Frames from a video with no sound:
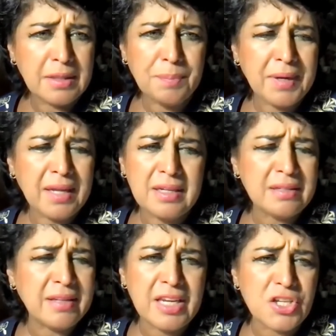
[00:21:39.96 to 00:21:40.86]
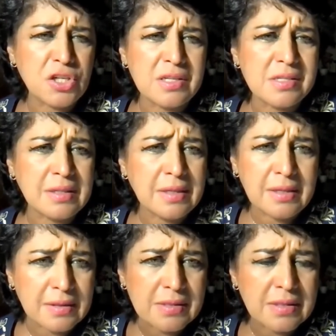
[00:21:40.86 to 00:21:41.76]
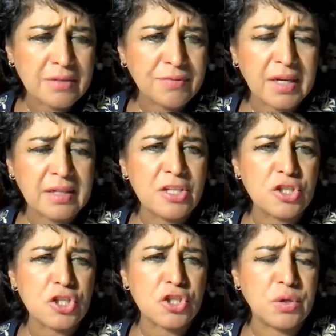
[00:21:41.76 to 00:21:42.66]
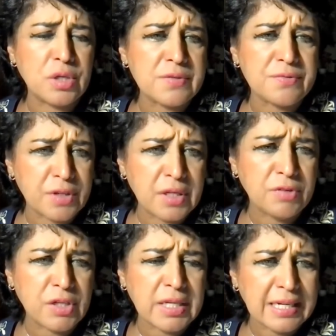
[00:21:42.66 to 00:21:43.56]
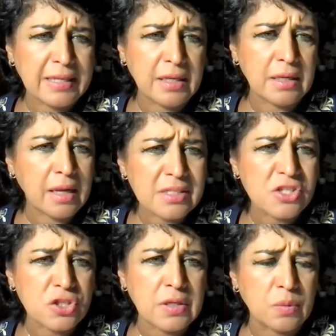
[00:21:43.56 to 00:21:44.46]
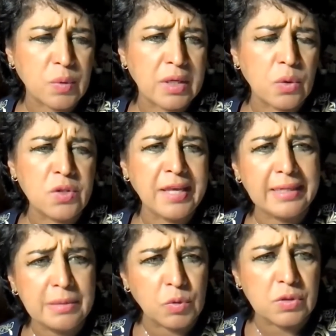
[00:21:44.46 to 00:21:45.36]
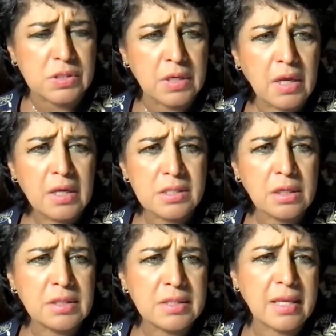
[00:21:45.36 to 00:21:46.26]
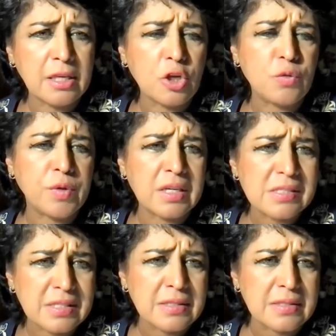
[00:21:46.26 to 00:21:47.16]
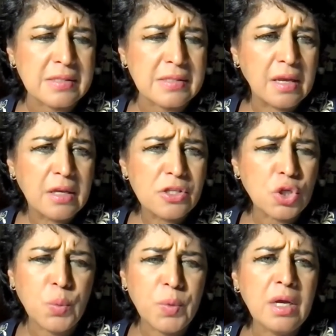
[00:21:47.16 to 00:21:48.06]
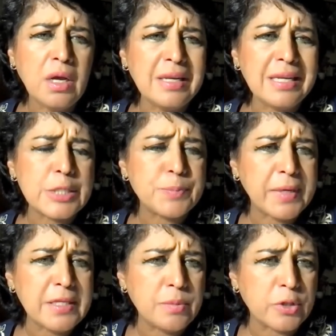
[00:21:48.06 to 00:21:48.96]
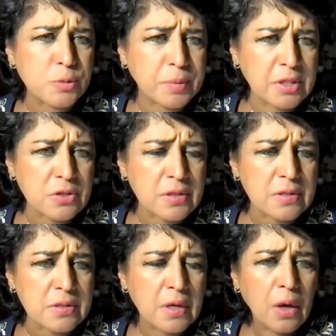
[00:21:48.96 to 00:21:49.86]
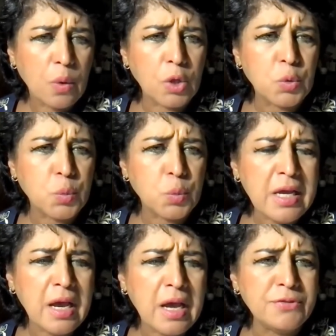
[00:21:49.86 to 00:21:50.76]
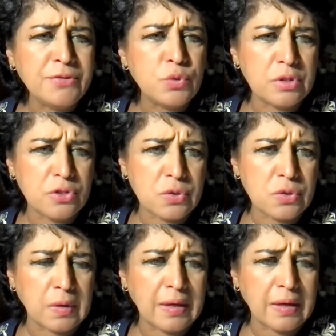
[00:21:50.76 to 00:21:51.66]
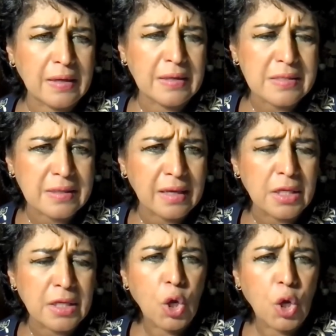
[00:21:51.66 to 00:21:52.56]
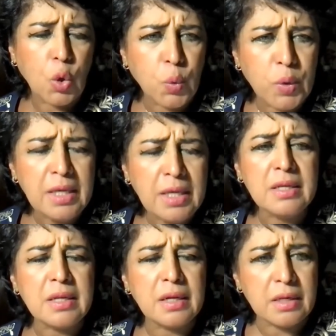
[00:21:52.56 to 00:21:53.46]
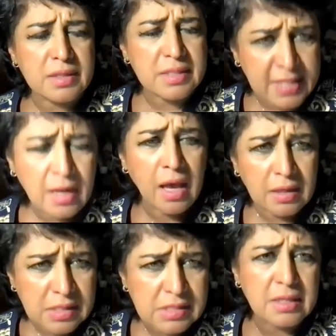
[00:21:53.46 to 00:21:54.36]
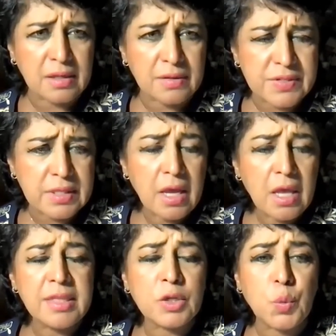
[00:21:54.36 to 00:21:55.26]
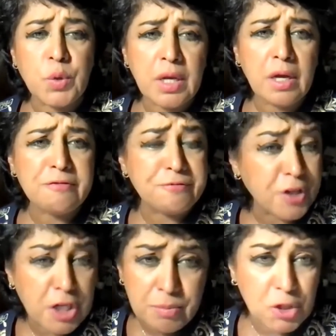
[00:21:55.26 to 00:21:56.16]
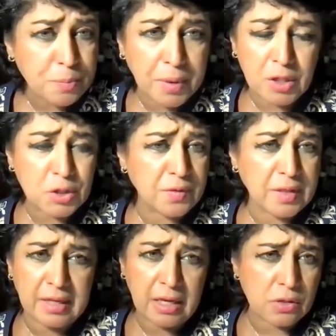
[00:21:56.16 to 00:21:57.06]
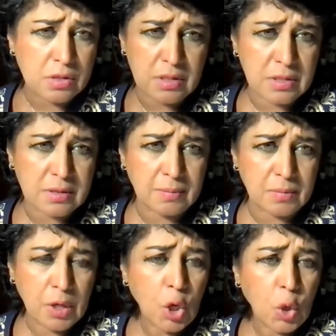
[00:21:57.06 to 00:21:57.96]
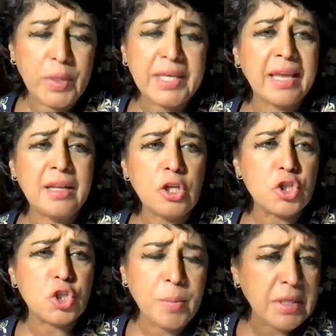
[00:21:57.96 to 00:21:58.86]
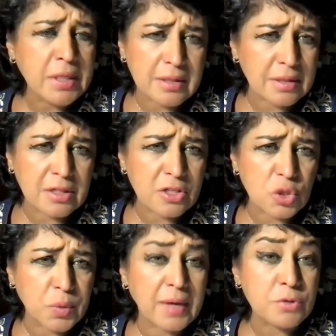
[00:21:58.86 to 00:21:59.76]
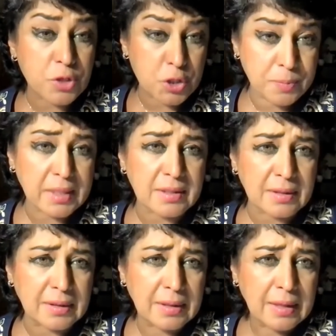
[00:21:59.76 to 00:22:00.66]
The planet, nature doesn't need us. In fact, nature showed us very, very clearly last year when all the animals started taking over our cities. So we are an expendable species. What we have to ensure is that we tell ourselves that we are very much part of that ecosystem. We cannot dominate nature. We have to respect her.